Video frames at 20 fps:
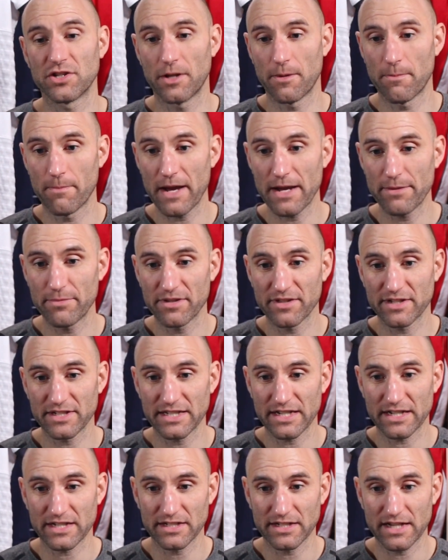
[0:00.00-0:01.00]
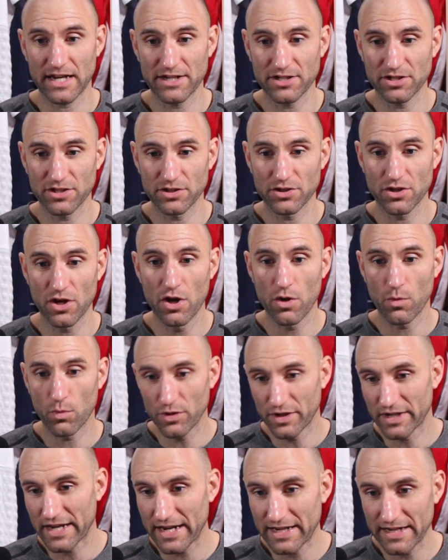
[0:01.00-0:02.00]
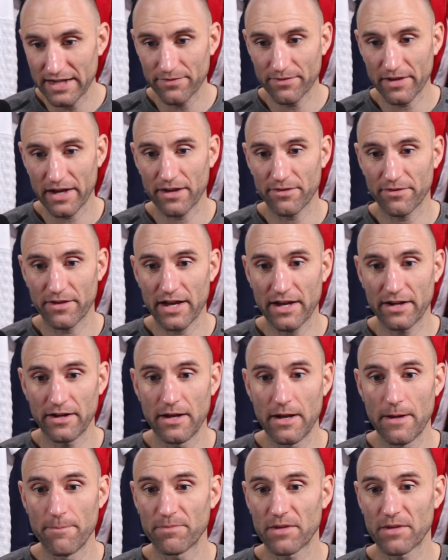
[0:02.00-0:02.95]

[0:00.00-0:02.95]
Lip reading: and maybe the Six Nations would get in there then,